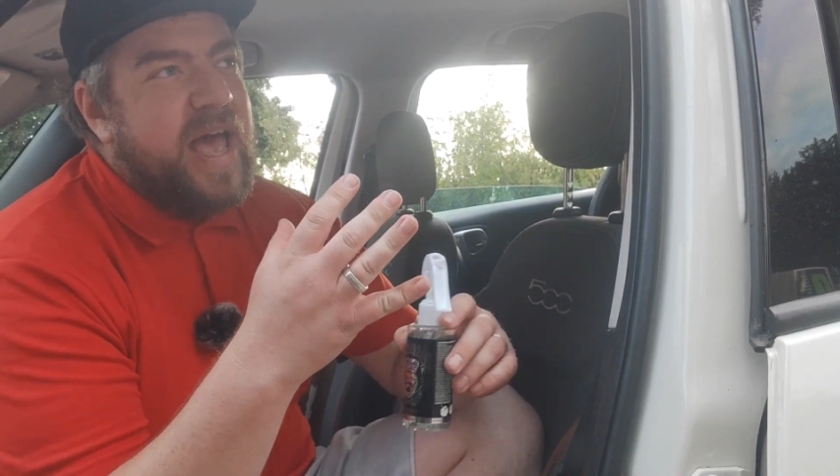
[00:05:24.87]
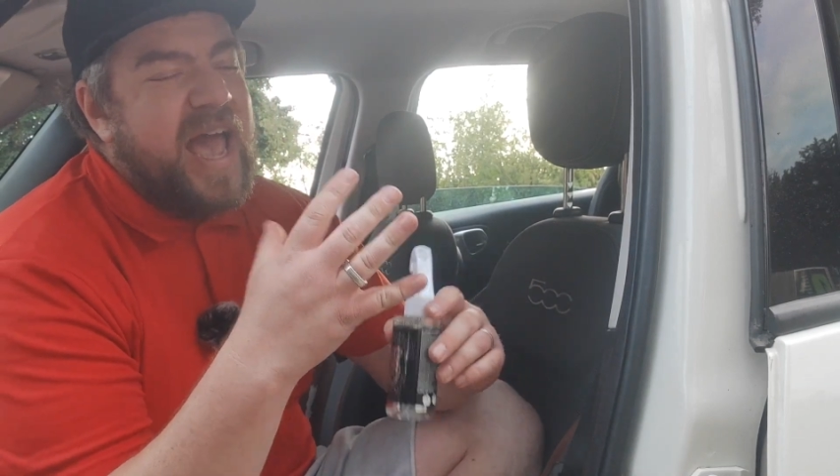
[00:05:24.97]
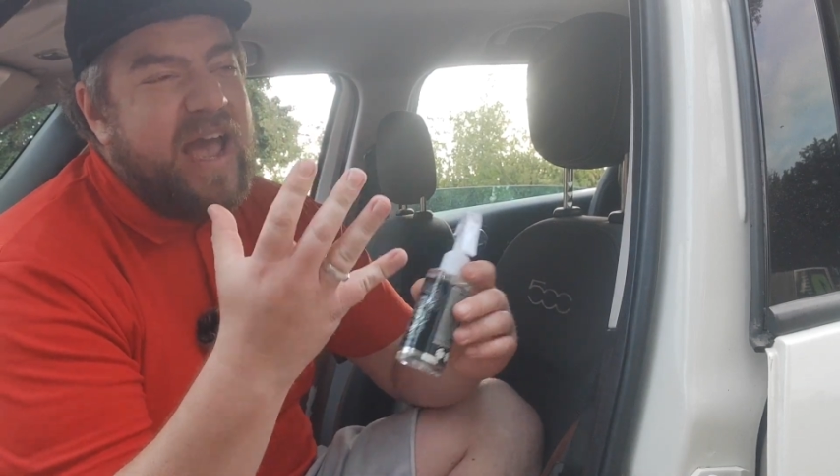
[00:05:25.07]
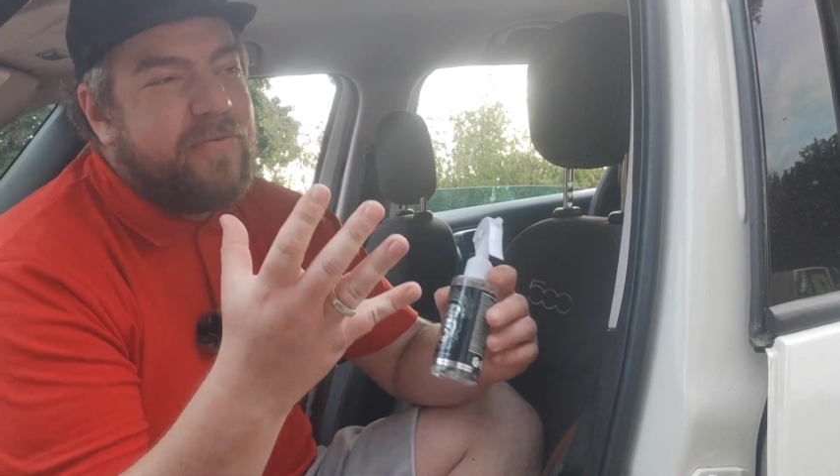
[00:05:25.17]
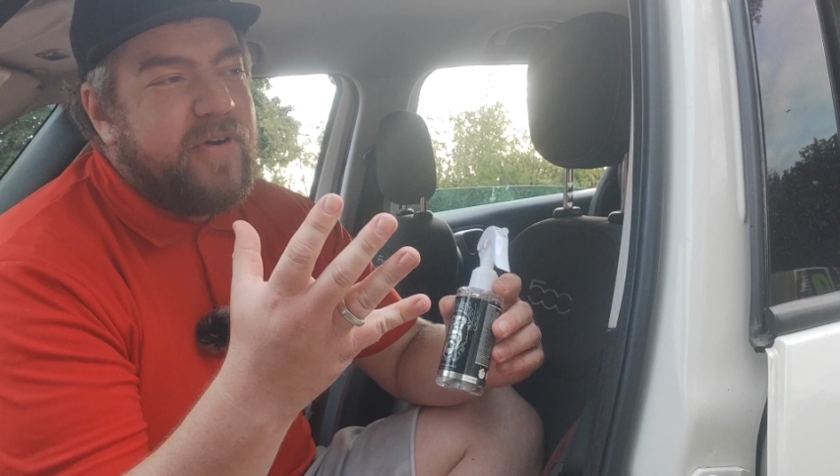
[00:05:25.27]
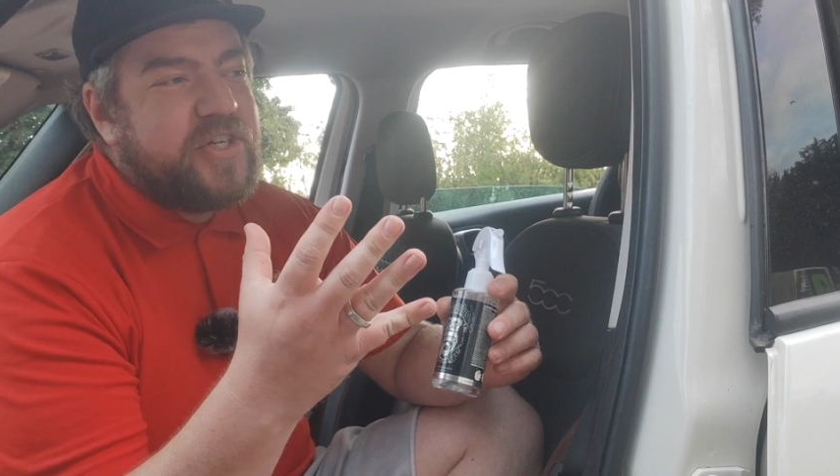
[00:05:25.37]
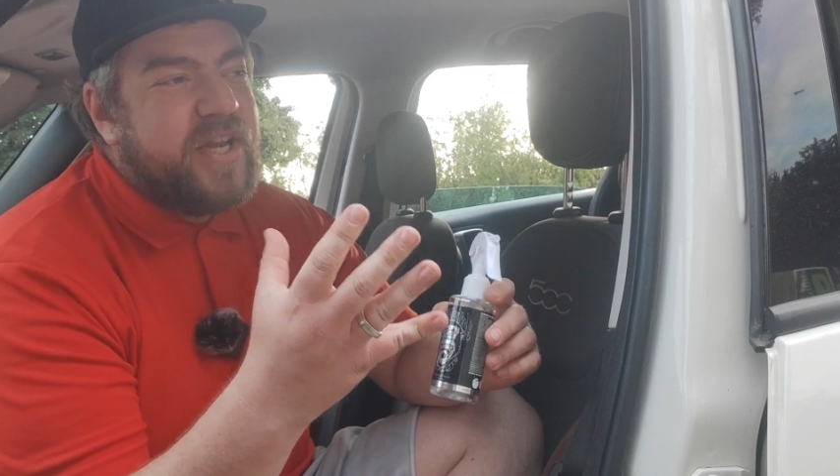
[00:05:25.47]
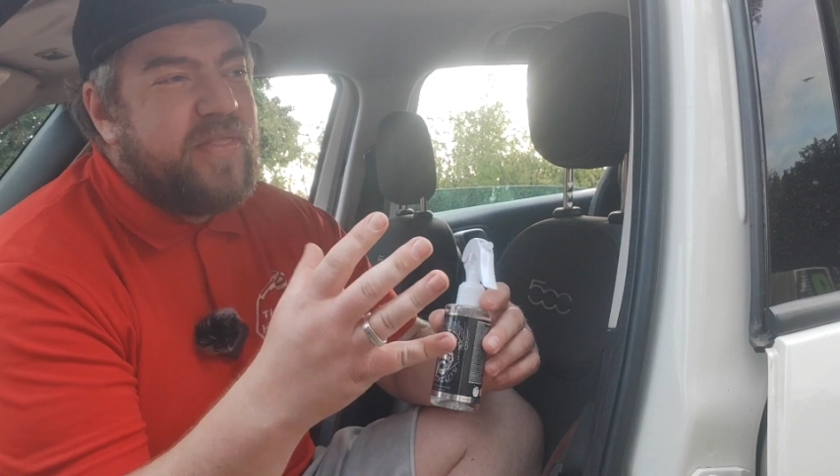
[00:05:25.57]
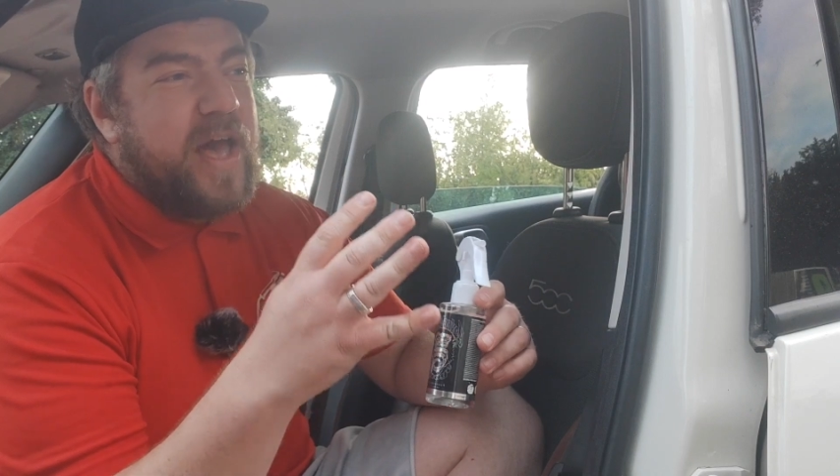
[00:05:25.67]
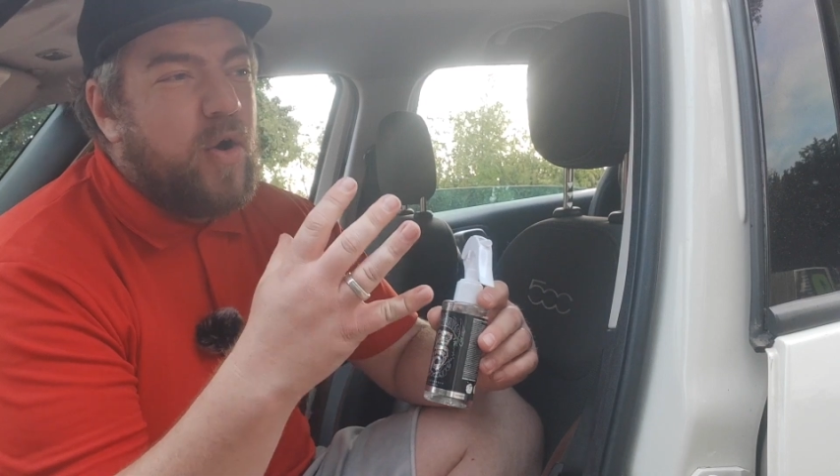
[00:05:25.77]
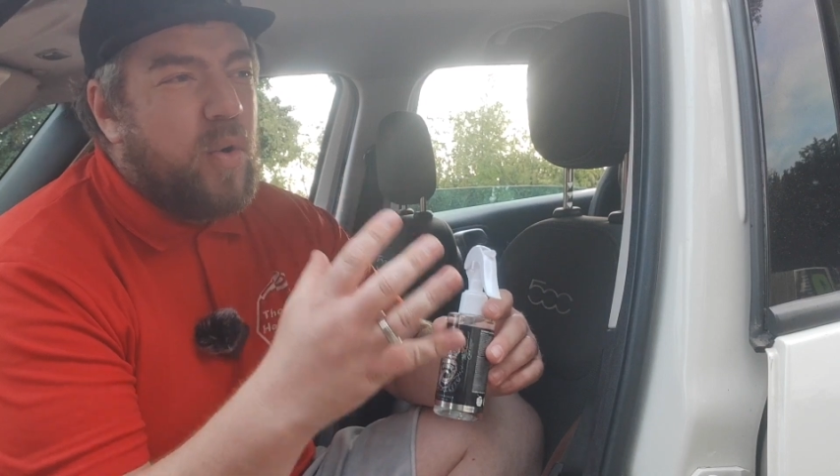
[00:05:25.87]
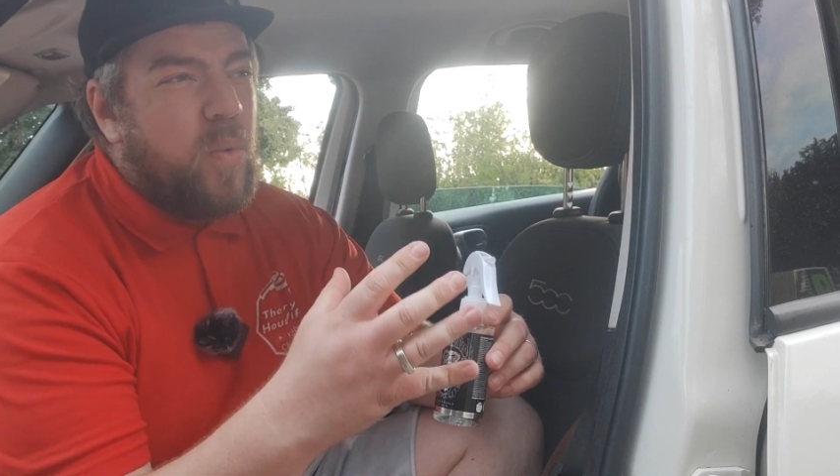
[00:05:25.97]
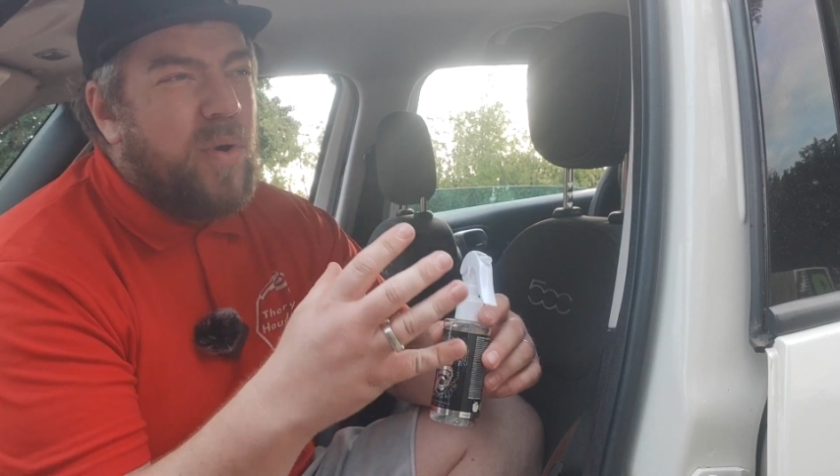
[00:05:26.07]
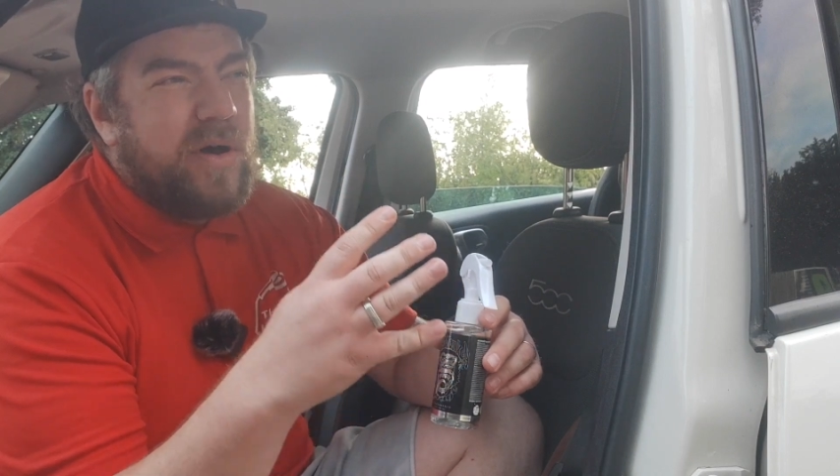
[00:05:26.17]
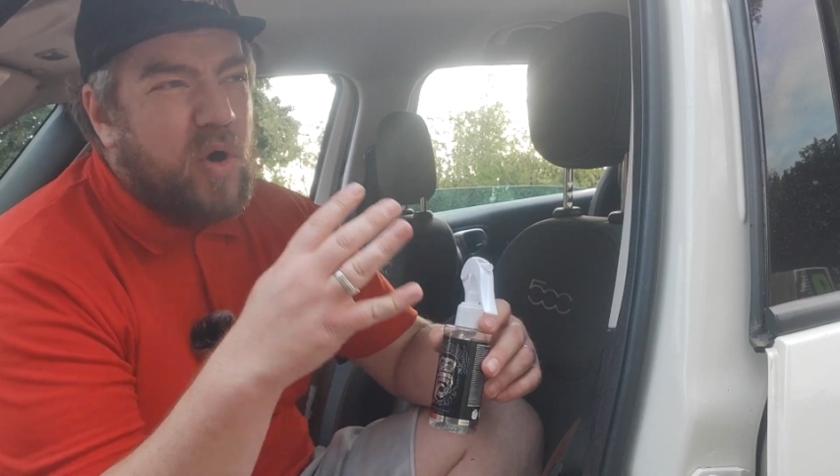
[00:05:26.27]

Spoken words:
air freshener, they're all